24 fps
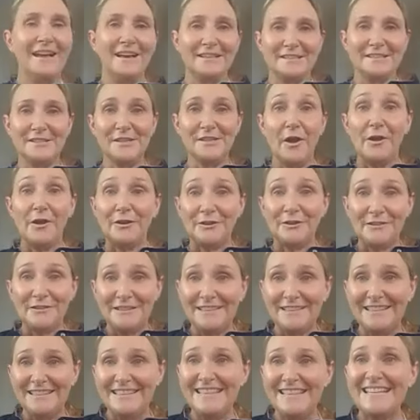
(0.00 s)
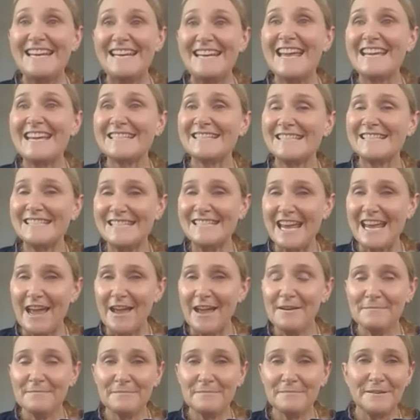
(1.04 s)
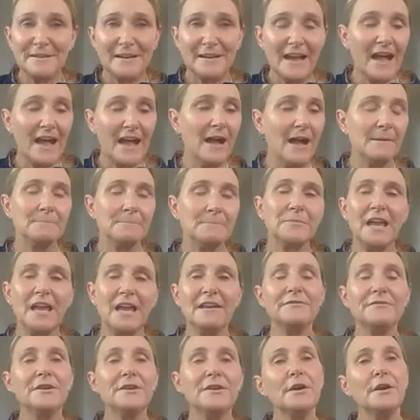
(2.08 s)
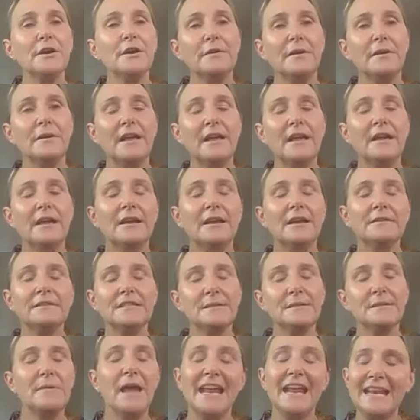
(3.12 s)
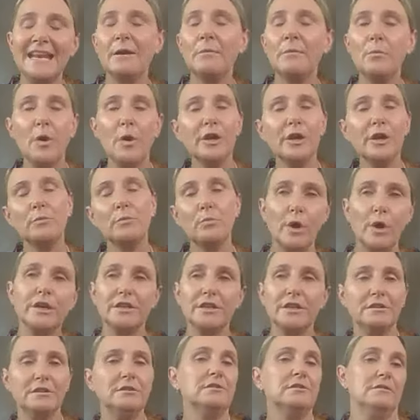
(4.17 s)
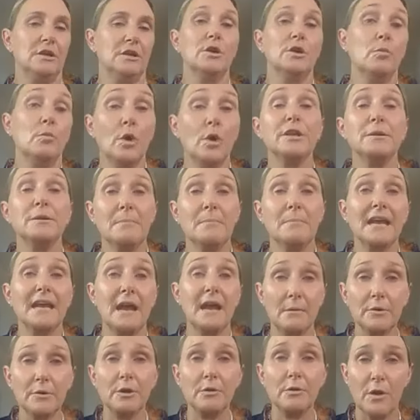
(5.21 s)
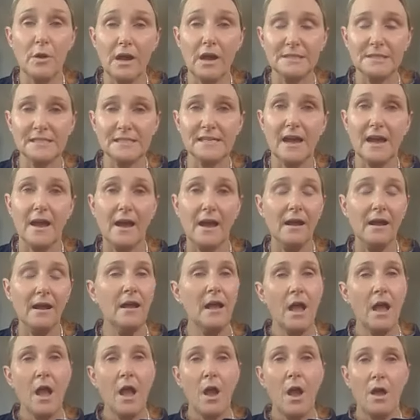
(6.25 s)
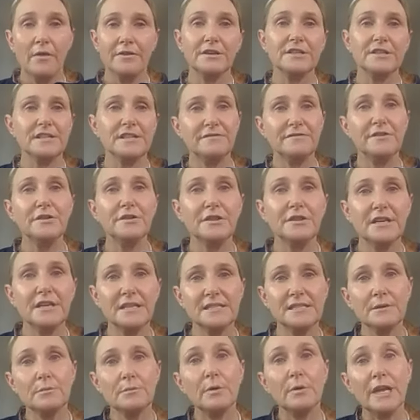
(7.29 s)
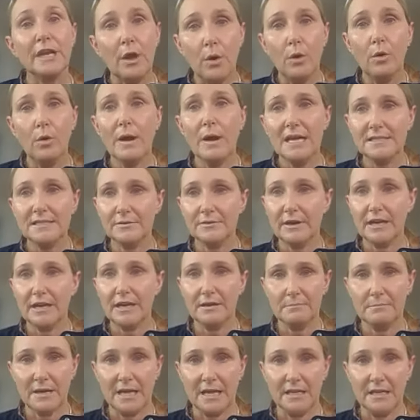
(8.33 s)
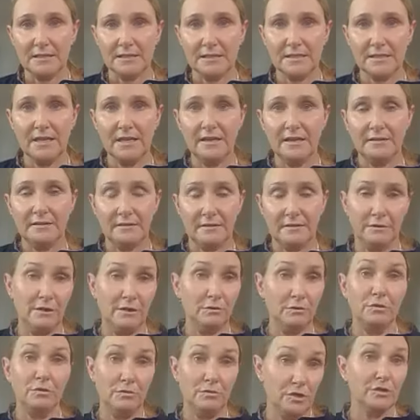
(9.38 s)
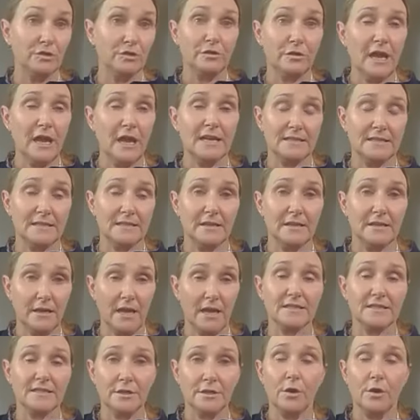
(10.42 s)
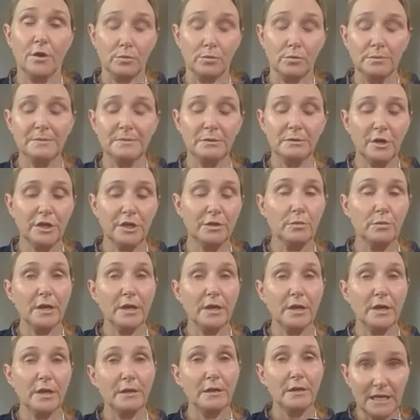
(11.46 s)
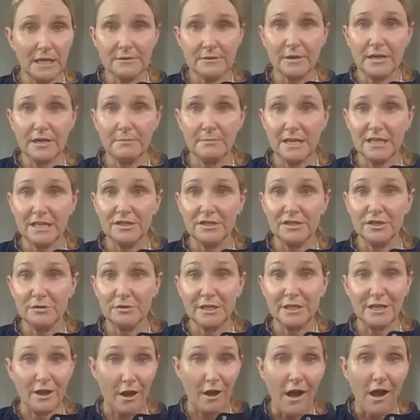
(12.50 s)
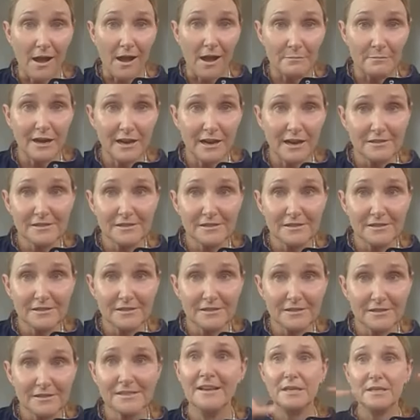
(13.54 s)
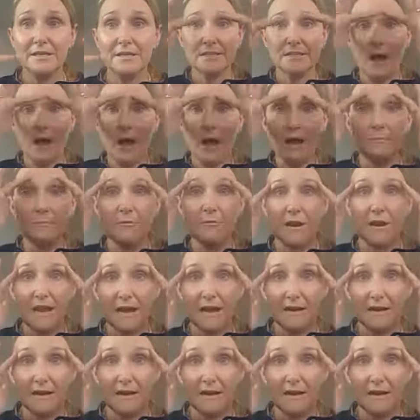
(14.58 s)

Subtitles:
So the next step, if you're, depending on what your makeup requirements are, there's a few things that we always recommend you would do as an older woman, what you wear. We always recommend doing your eyebrows because